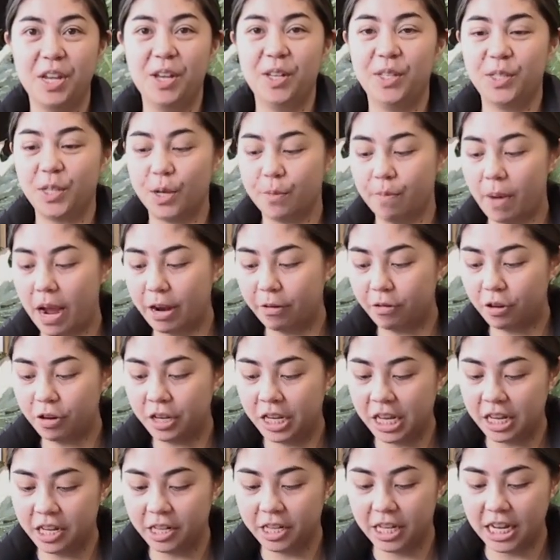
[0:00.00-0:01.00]
So
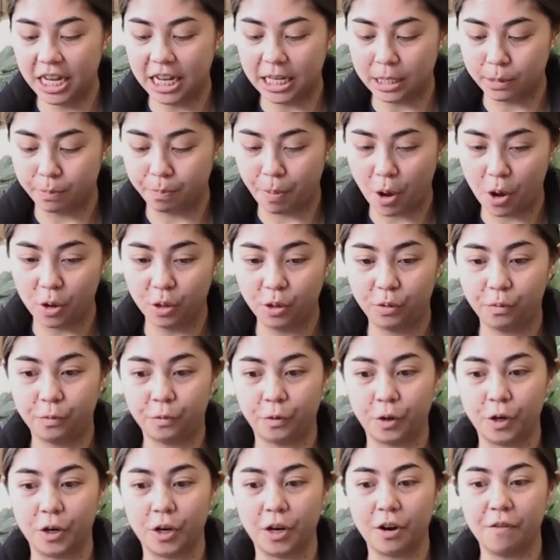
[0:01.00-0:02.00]
Microkill is both
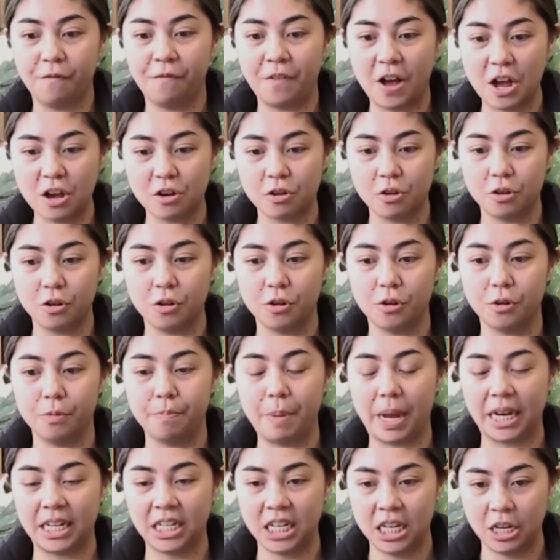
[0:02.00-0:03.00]
for fungal,
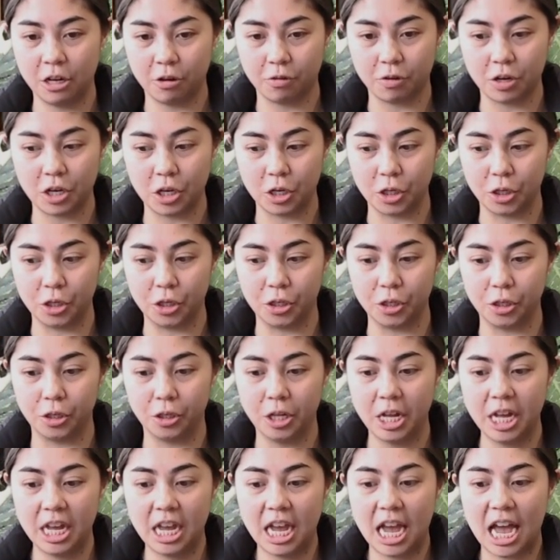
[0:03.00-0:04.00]

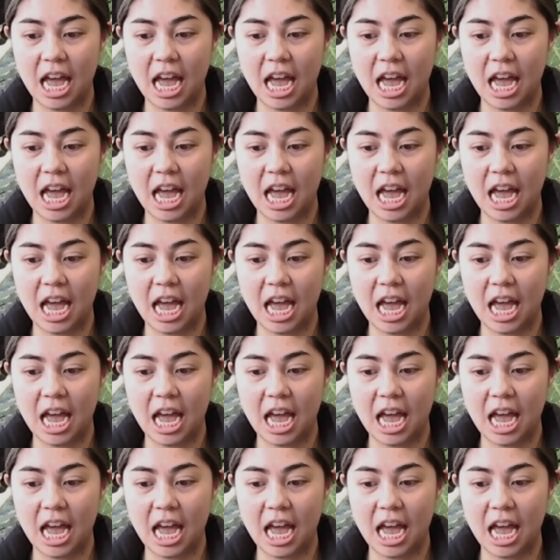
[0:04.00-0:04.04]
bacterial